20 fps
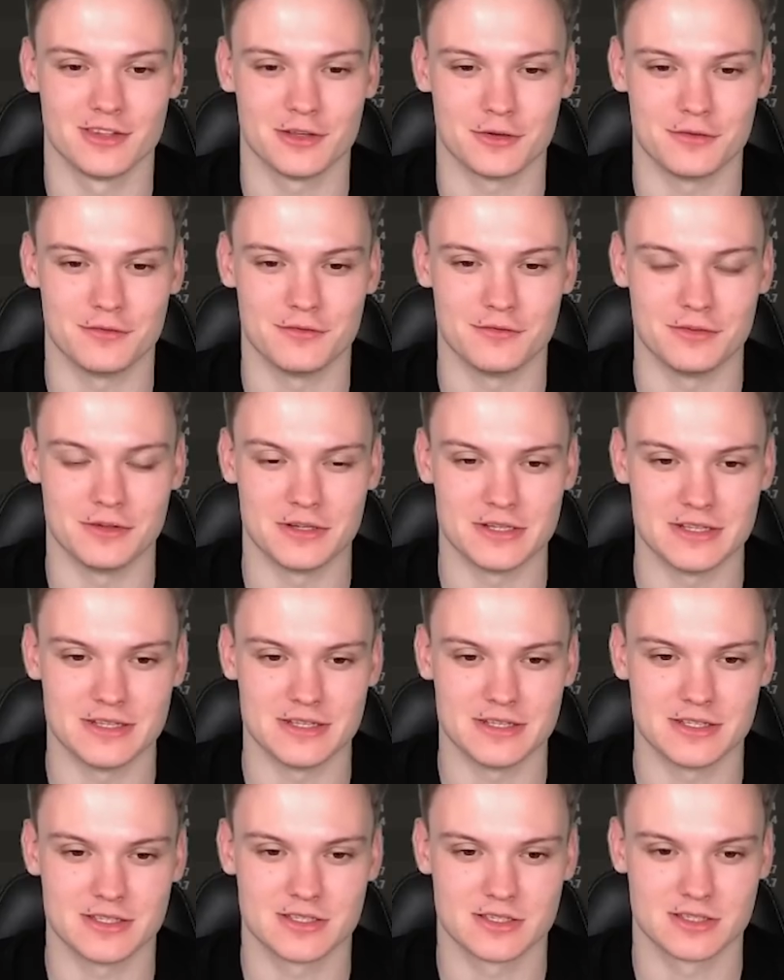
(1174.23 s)
convert
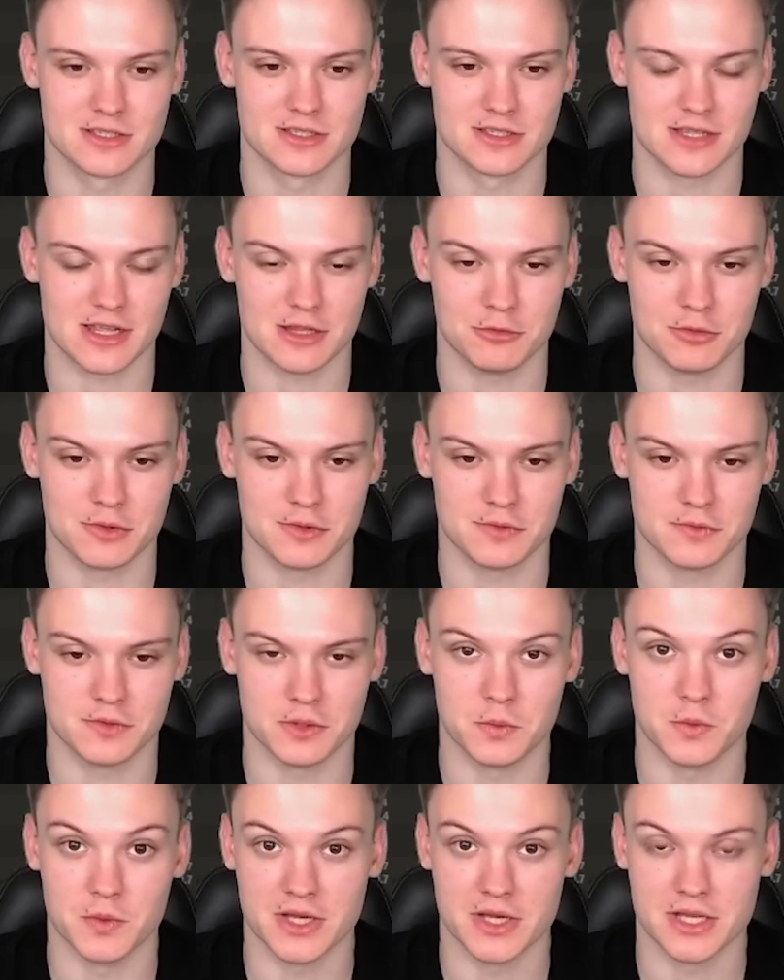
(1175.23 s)
this into a
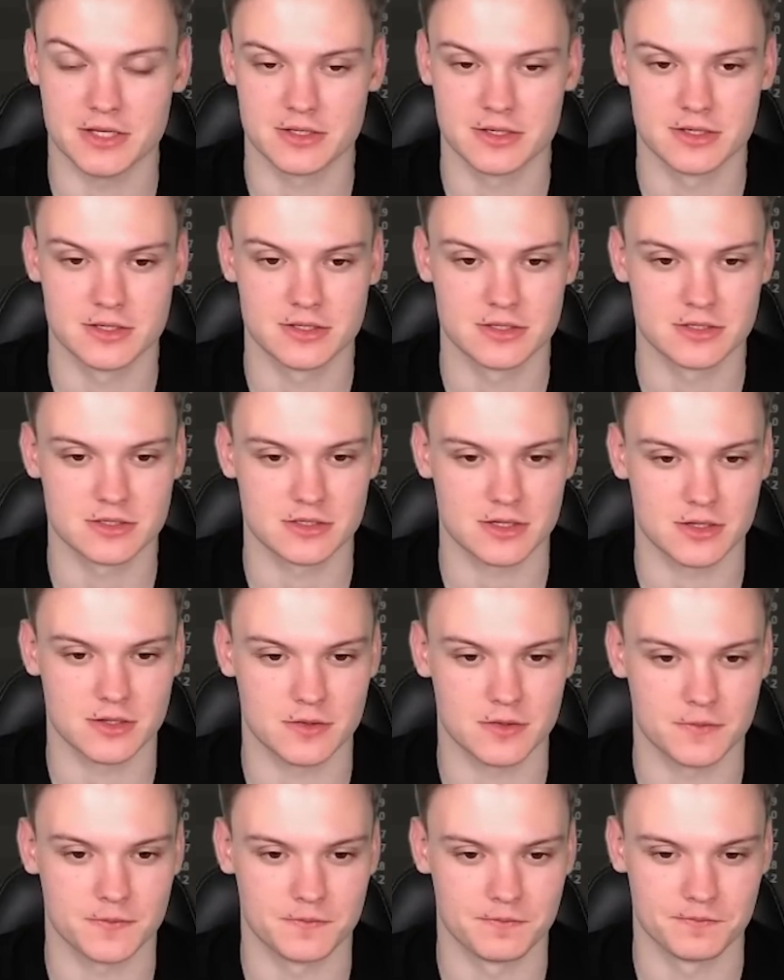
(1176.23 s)
full win.
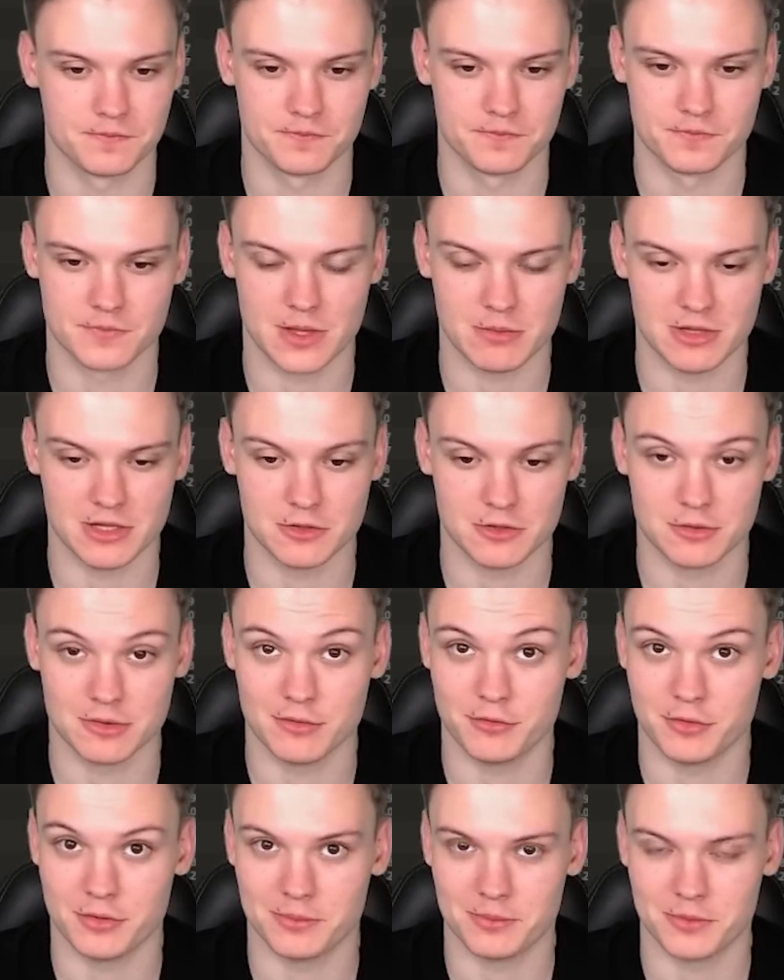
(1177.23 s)
Into a
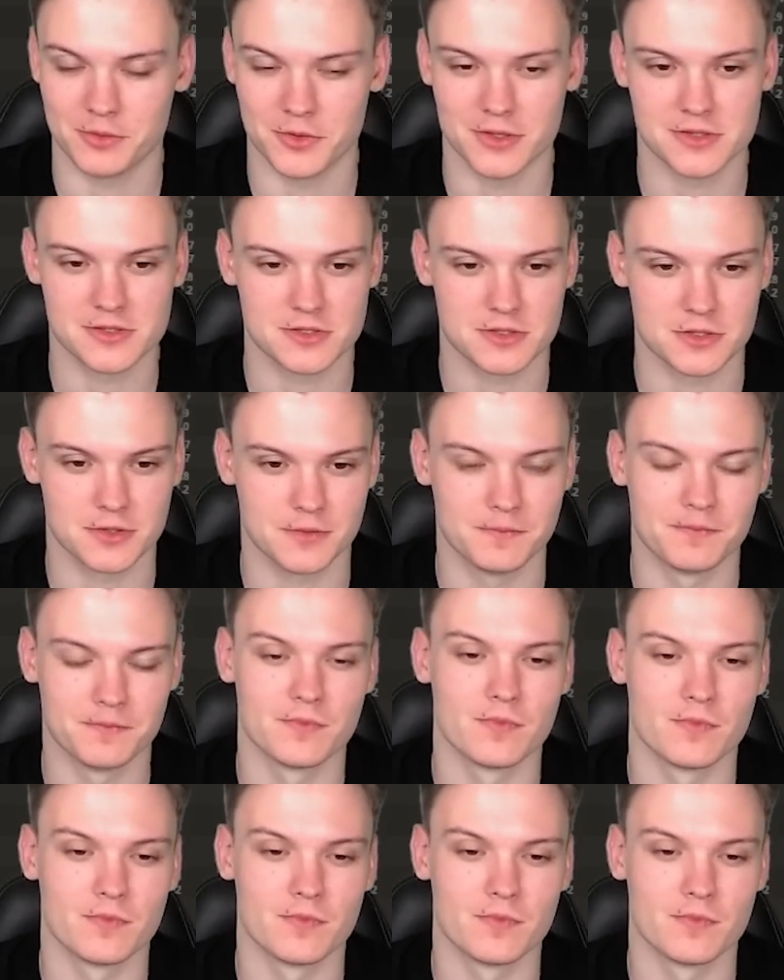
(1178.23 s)
full point, so